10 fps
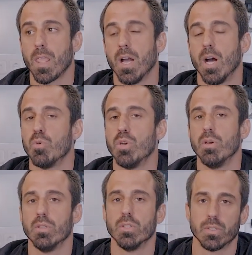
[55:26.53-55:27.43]
I'm going
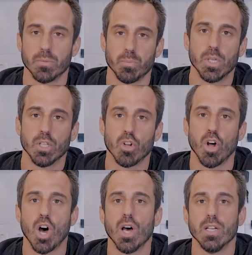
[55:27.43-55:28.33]
to be a
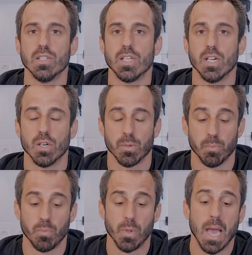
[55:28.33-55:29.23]
little honest here.
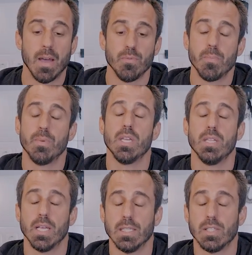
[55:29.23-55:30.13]
Having been
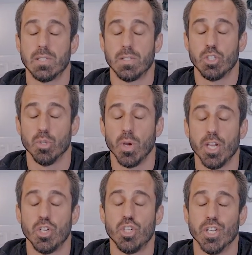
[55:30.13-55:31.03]
in that
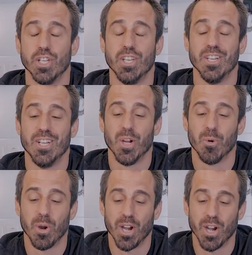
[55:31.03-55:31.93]
situation
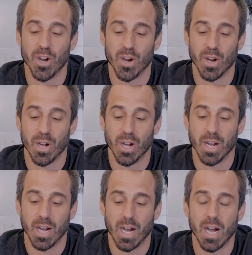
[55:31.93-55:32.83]
where
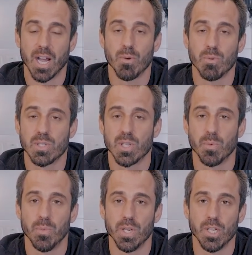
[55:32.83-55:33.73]
I was
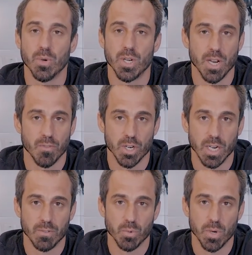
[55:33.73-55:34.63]
somebody who had never
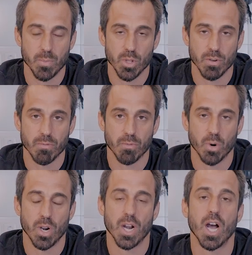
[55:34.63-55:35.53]
dived a rebreather
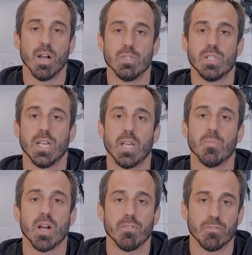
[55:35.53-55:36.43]
before, and I was taking
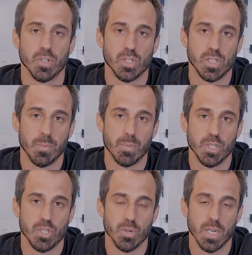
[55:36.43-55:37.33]
my first step
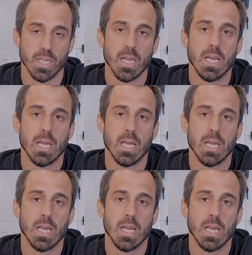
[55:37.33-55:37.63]
into it.